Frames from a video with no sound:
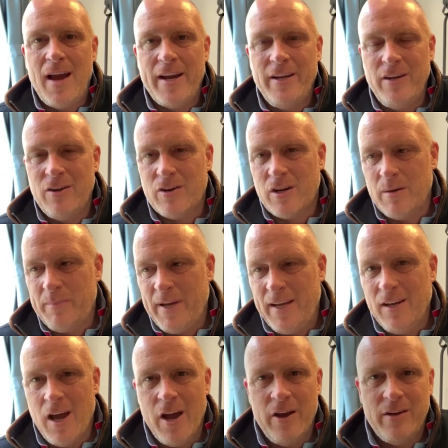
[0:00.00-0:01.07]
and you're not going to be
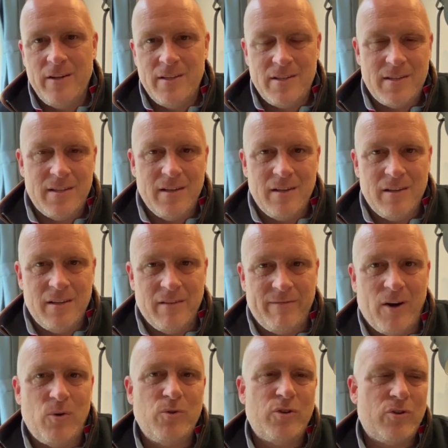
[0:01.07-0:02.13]
known as the
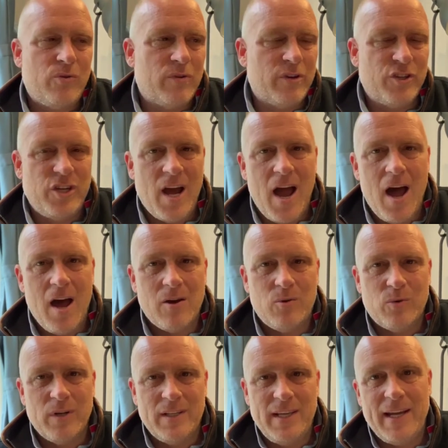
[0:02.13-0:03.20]
vulture or the shark
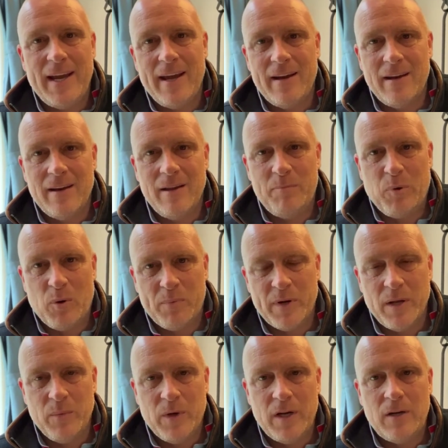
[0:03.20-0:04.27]
or the dickhead of the
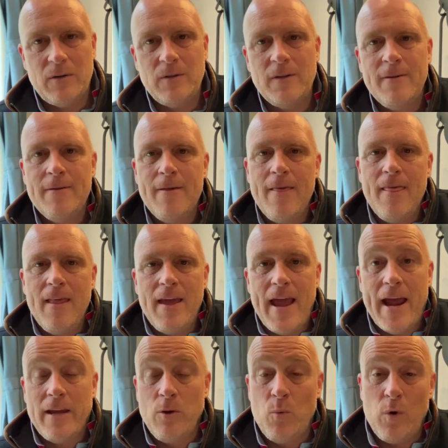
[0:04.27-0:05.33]
property world,
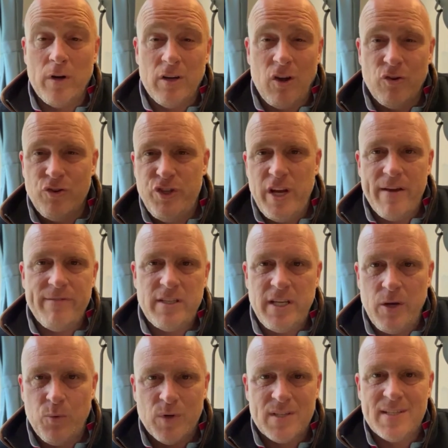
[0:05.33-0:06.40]
and you want
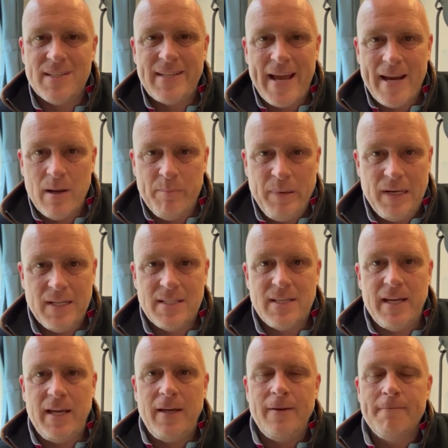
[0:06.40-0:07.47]
longevity, you want
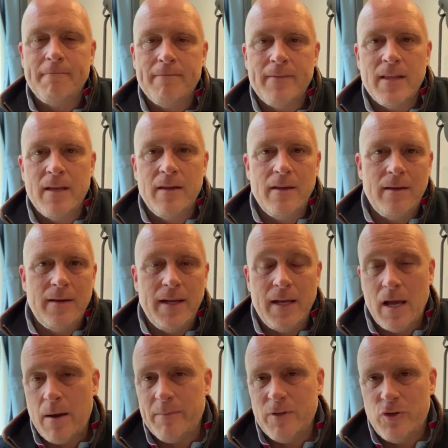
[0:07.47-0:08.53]
sustainability,
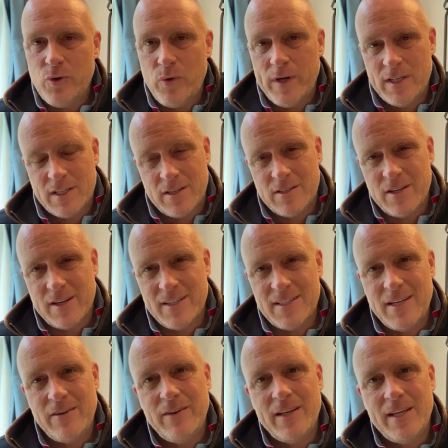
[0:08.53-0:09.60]
then come and join us, because I can
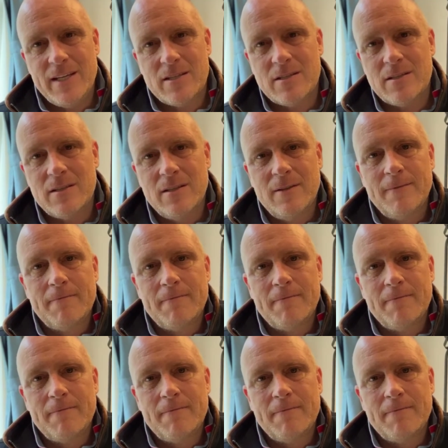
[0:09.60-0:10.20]
tell you this.